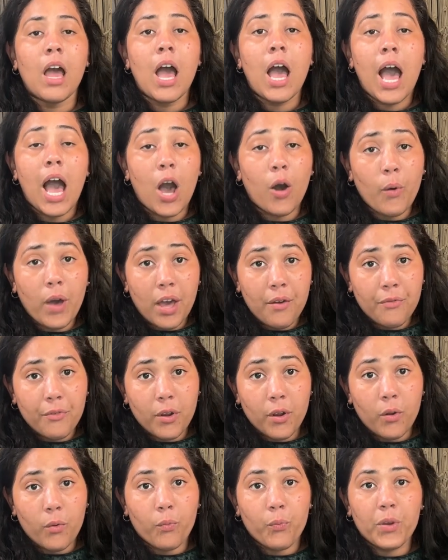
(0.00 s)

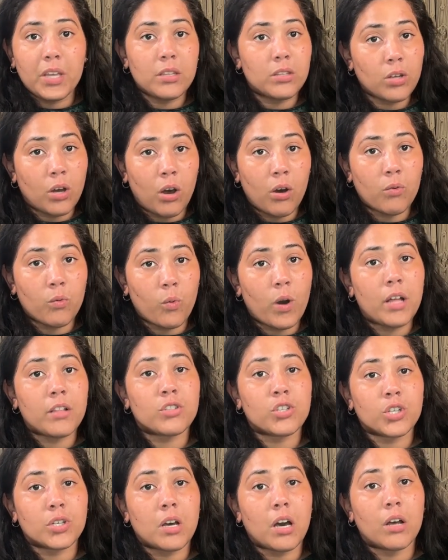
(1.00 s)
However, we don't
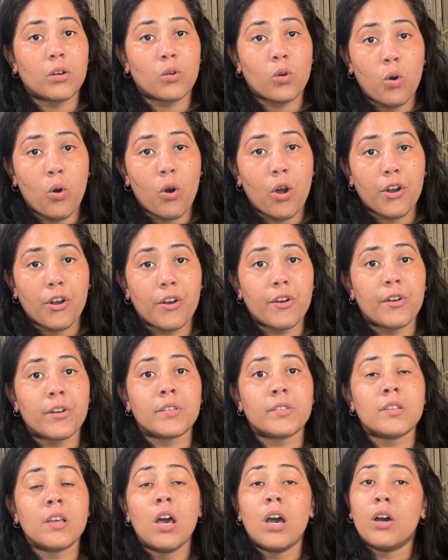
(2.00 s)
want to cut
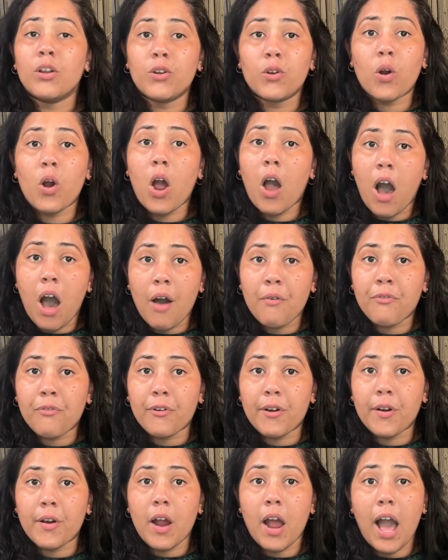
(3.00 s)
corners nor
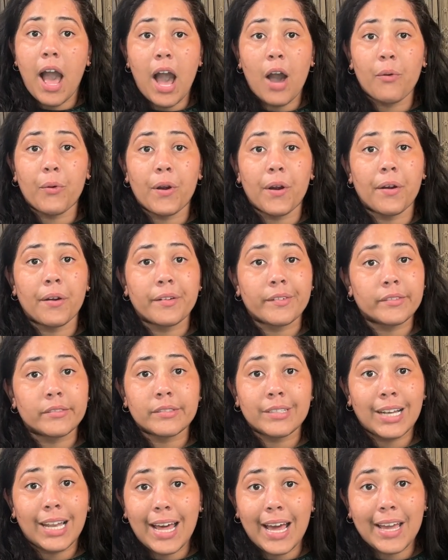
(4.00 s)
offer our
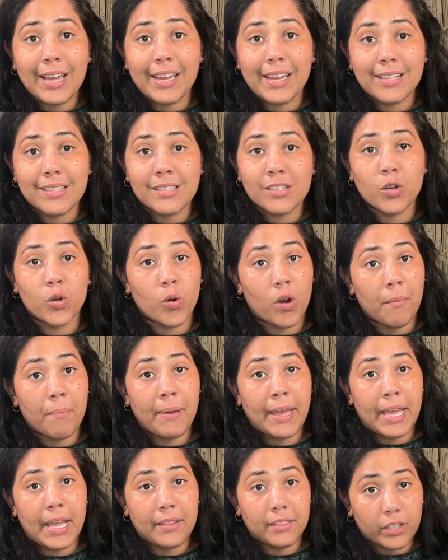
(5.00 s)
clients who are
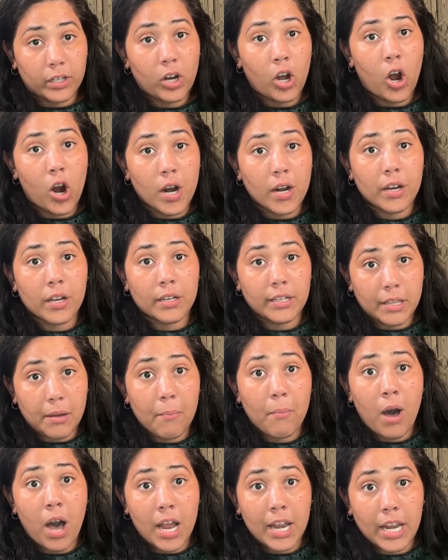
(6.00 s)
paying their hard-earned
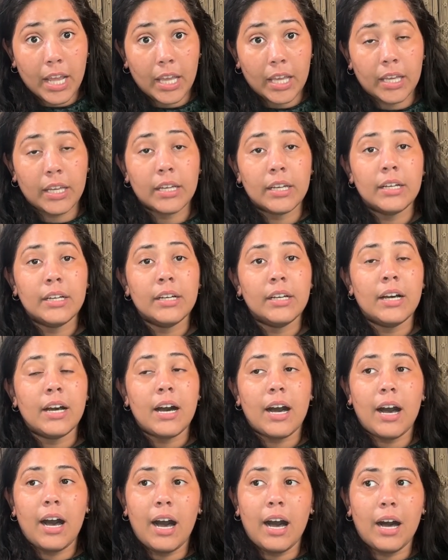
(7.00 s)
money
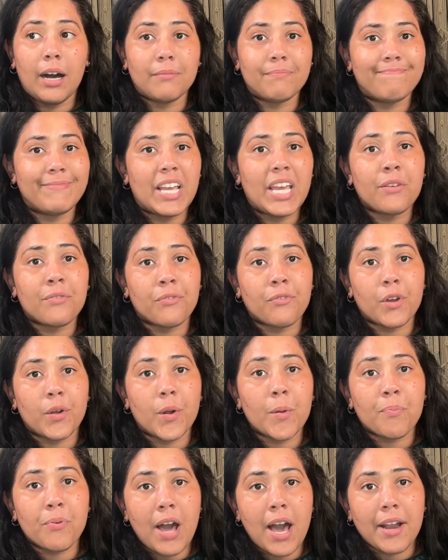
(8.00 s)

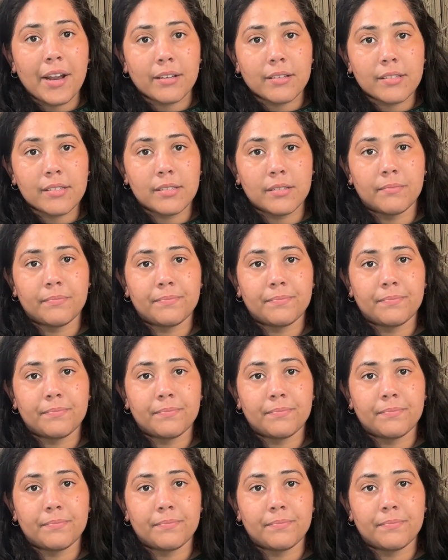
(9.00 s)
inferior products.